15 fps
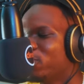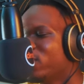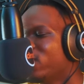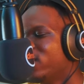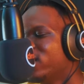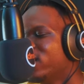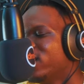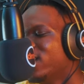
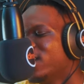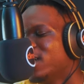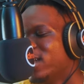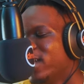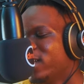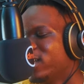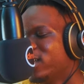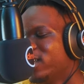swag. Blackie
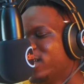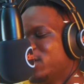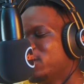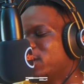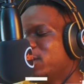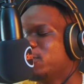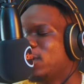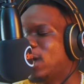Chan, I like in,
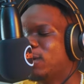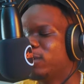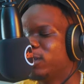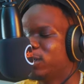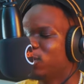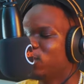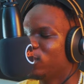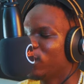that. In primary
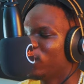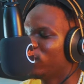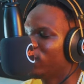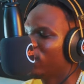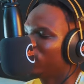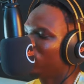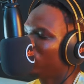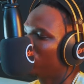school, that,
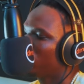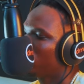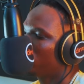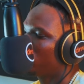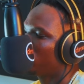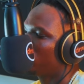that's that's what it